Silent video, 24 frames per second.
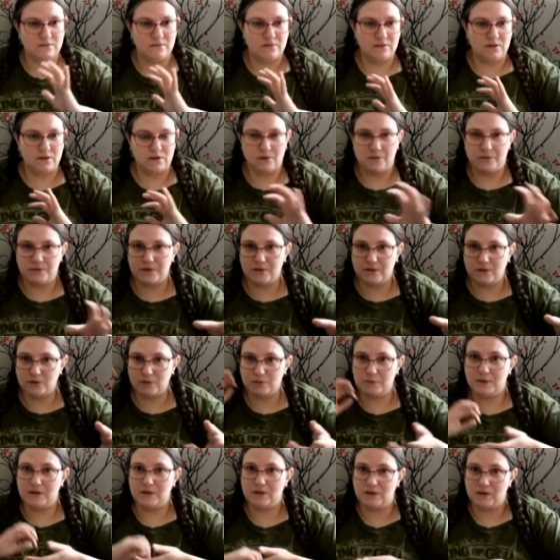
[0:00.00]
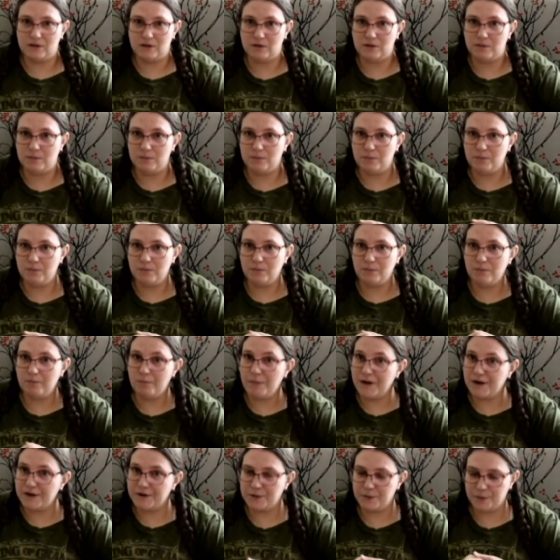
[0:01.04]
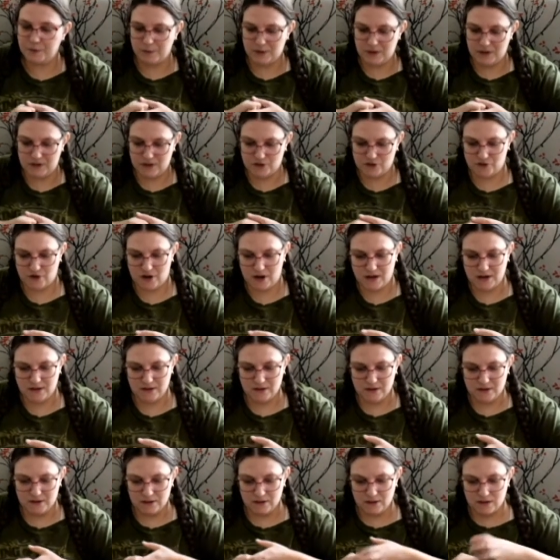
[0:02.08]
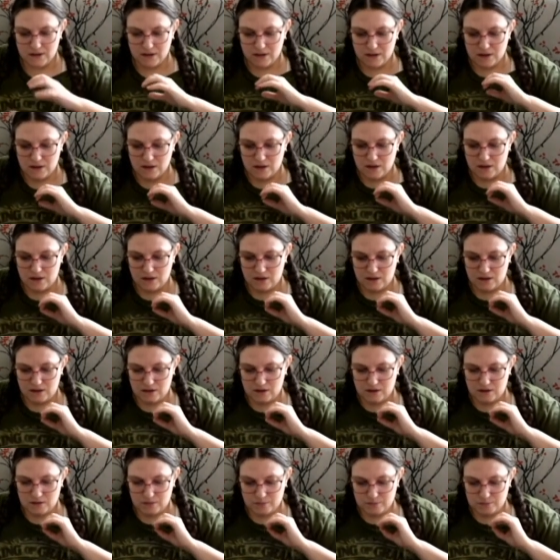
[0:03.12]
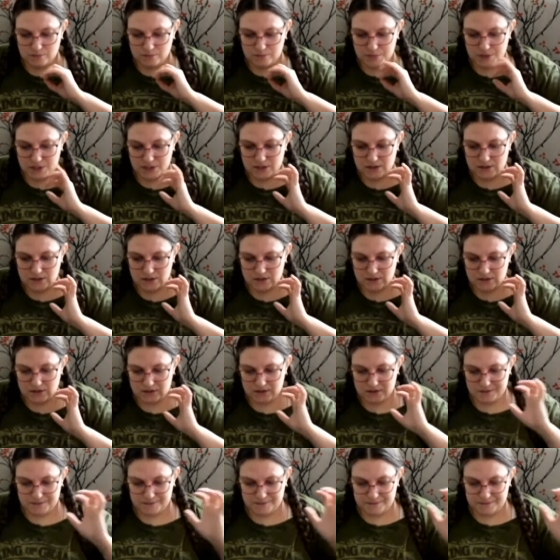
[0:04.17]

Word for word: you know, things would be a little better when they dried. Um, but